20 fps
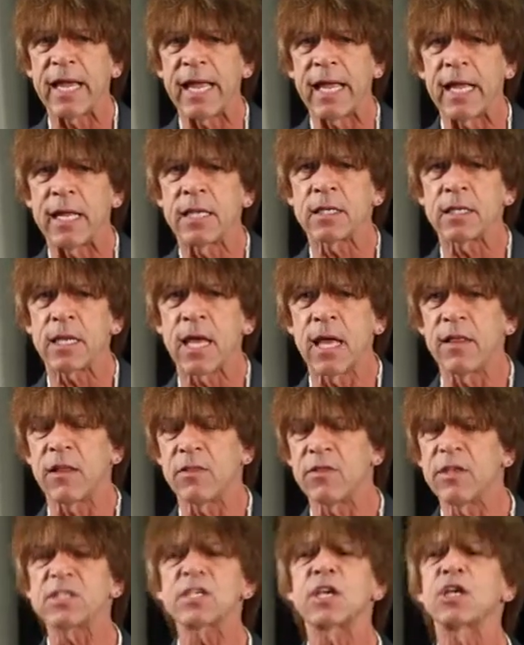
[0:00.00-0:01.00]
And
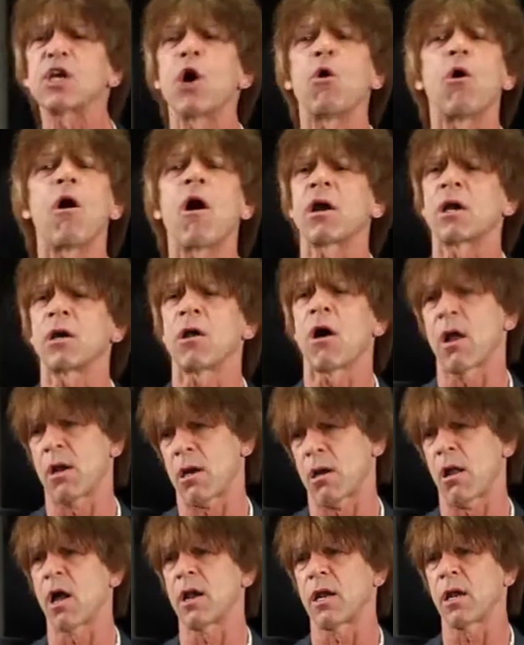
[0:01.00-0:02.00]
this can go on and on
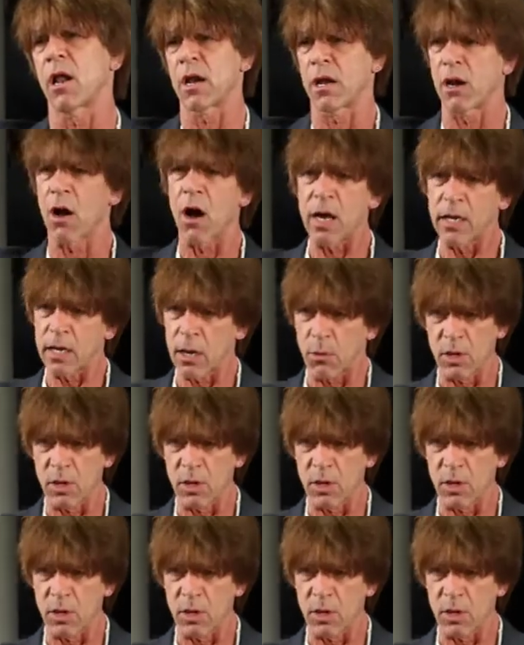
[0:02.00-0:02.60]
and on and on and on.